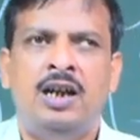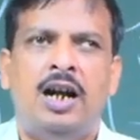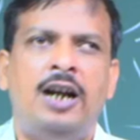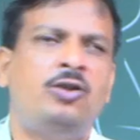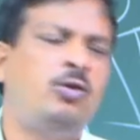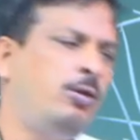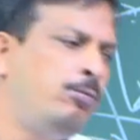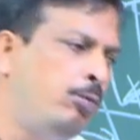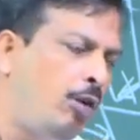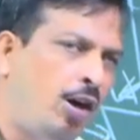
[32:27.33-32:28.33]
I should
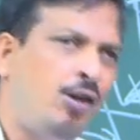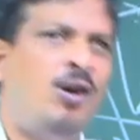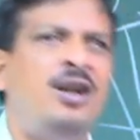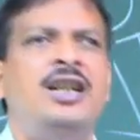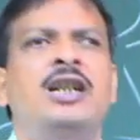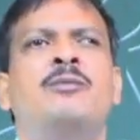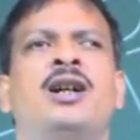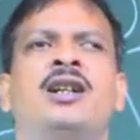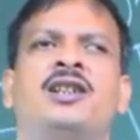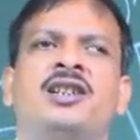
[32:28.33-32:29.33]
follow in
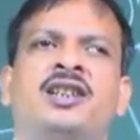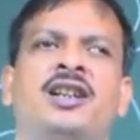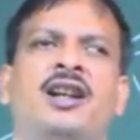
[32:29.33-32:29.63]
my teaching